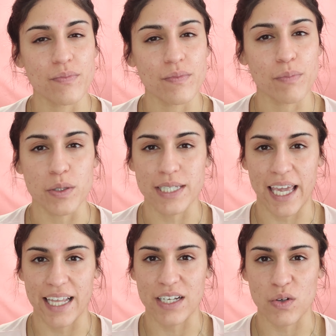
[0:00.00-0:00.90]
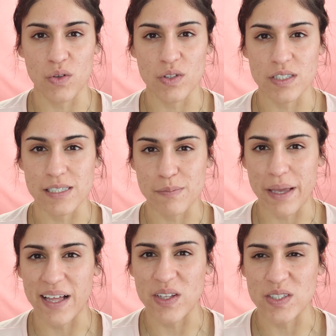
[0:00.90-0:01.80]
botanical
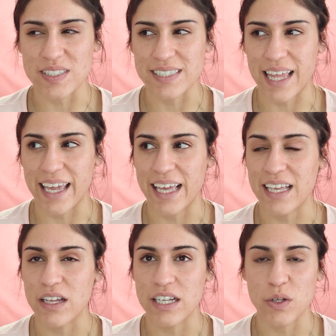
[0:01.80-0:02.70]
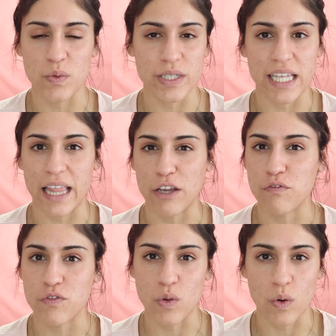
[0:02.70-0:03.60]
smells. Like I don't really like
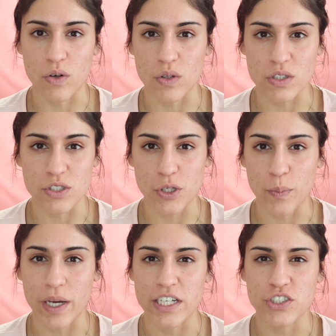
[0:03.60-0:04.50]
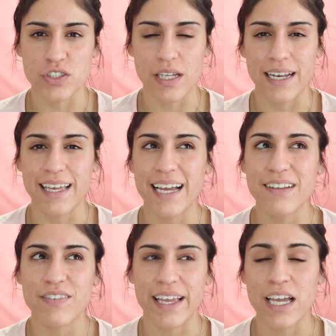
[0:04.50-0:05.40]
florals too much. Any kind
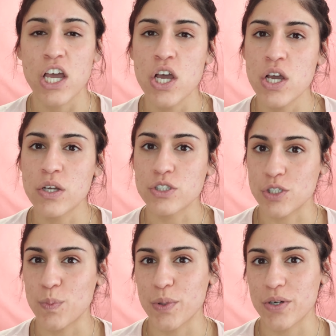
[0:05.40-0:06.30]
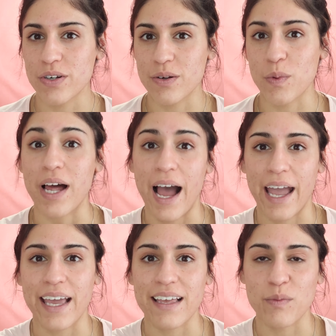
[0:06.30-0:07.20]
of like super, what
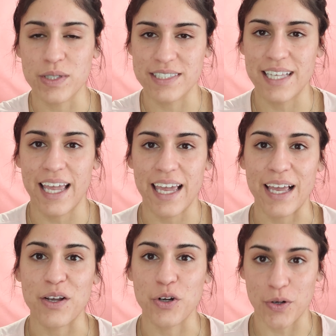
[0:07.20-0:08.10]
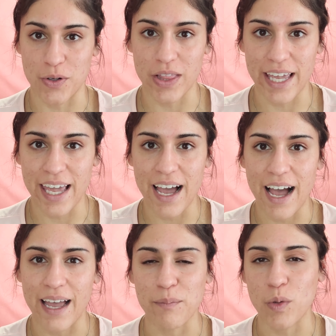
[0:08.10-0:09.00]
I would say, girly.
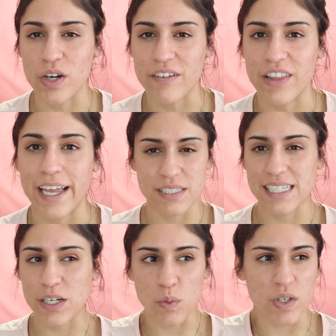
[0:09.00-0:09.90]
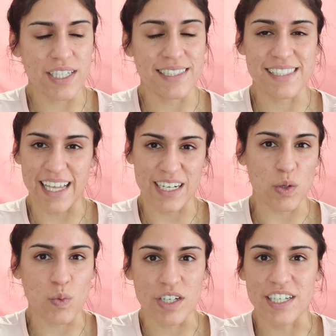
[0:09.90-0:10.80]
I'm more of like cedarwood,
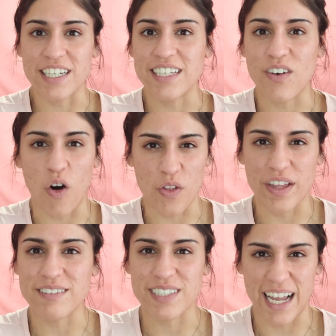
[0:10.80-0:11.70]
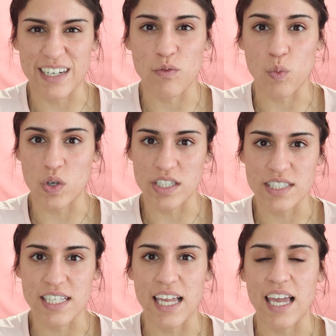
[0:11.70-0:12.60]
sandalwood, all those kind of
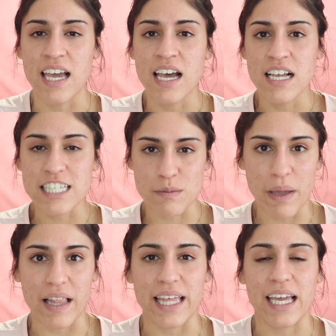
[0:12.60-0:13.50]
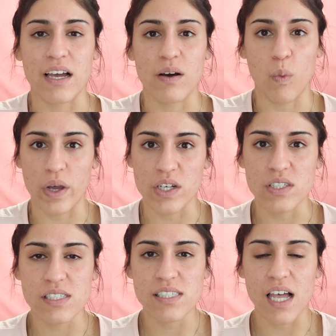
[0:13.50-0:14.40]
woodsy smelling
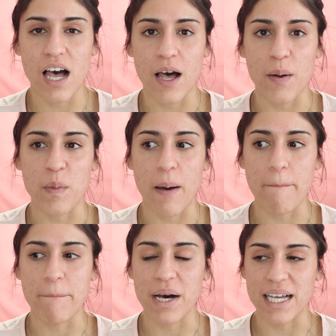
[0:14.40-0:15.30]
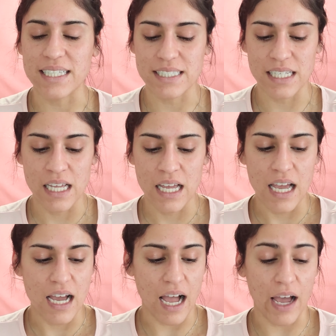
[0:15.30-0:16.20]
oils. But
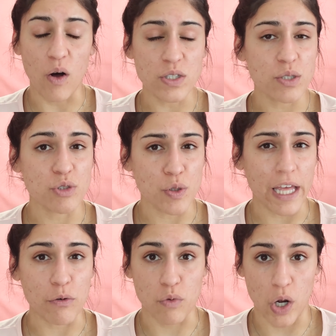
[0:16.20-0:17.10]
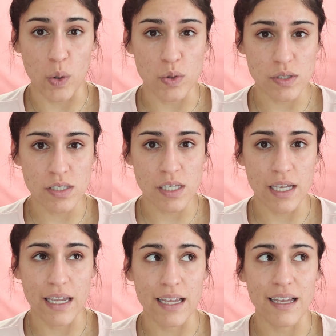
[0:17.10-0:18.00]
I also do like rose
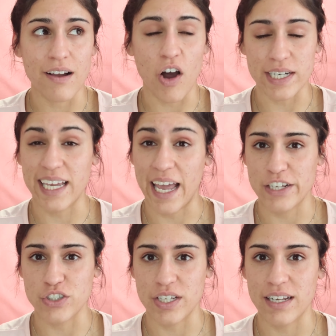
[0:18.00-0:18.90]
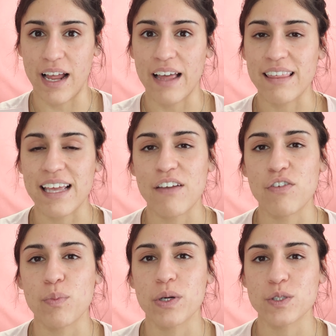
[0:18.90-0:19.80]
on occasion. I think if
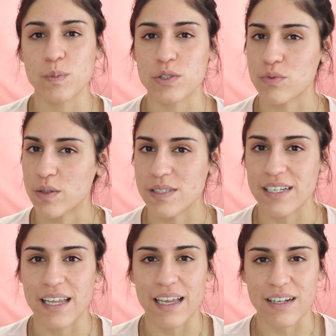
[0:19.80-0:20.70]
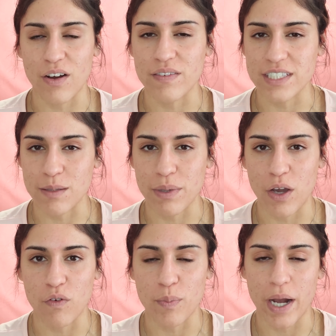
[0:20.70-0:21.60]
you put too much rose in it, it could obviously be
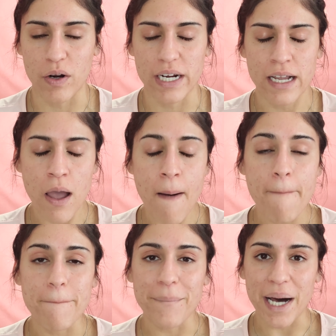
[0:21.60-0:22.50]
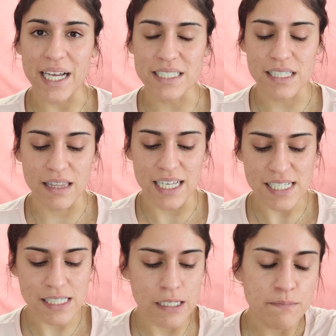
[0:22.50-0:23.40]
overpowering, but
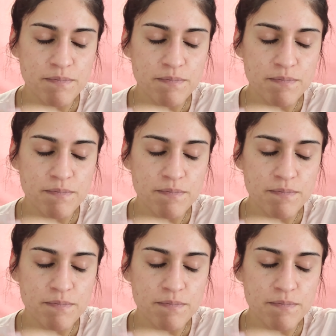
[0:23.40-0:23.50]
this